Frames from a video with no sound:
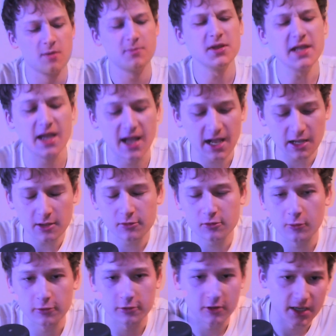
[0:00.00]
yeah, as I was
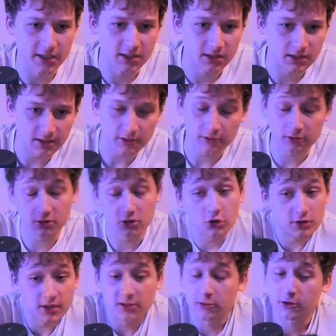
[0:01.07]
saying, it's a
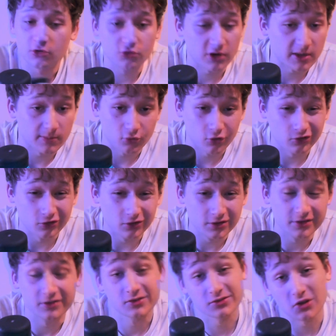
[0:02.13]
great product.
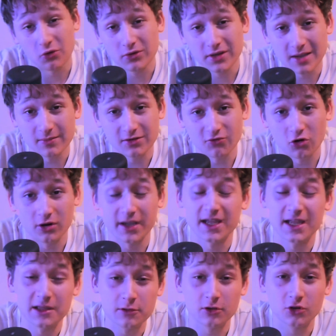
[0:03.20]
Don't get me wrong, it
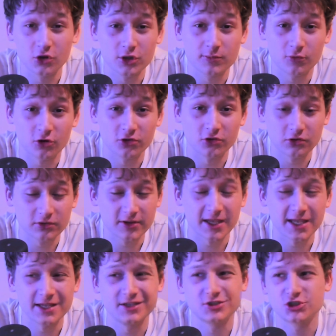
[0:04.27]
is a good product.
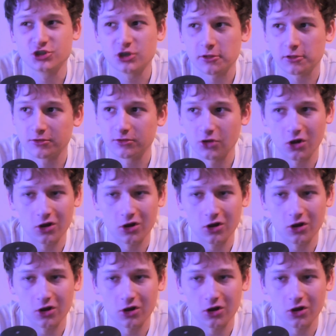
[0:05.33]
It's just not